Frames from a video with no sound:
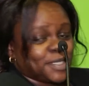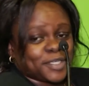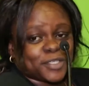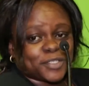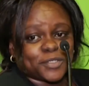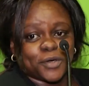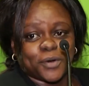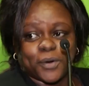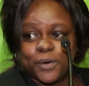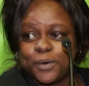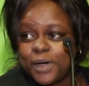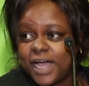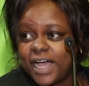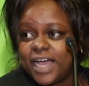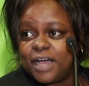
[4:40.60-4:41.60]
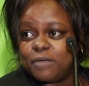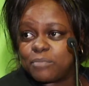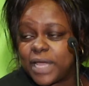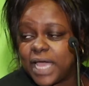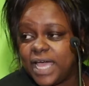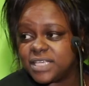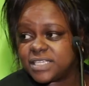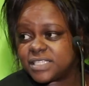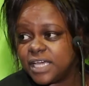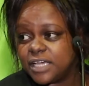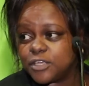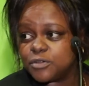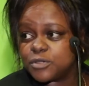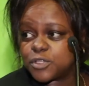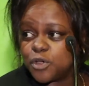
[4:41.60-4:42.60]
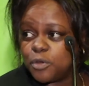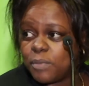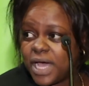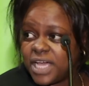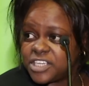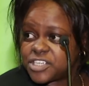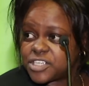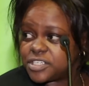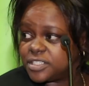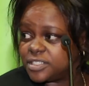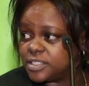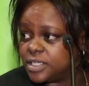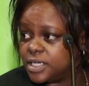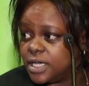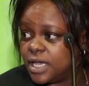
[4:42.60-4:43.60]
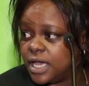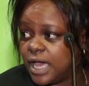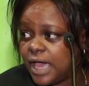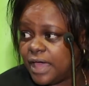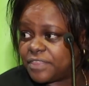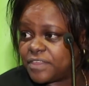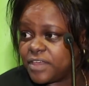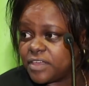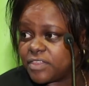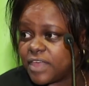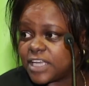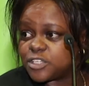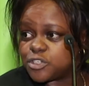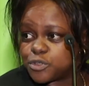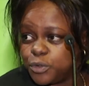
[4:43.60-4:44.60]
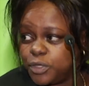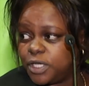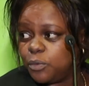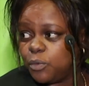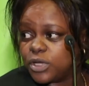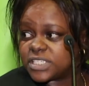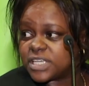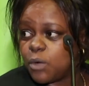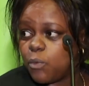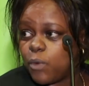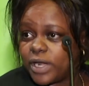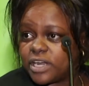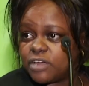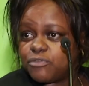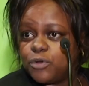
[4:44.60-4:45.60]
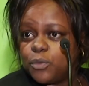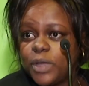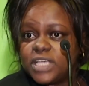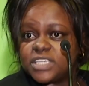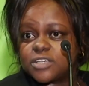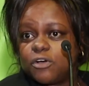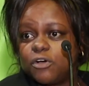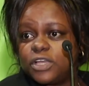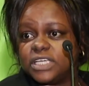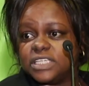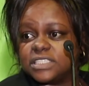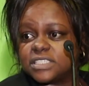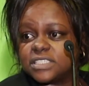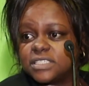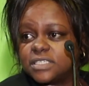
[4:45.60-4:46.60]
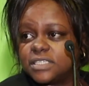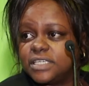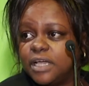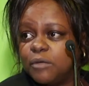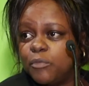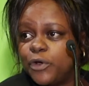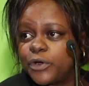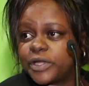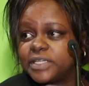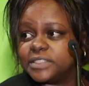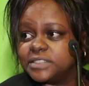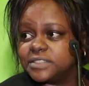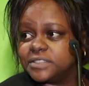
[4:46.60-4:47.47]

So, guys, thank you so much. I think that truly was a wonderful... Where is Collins? Nyamori?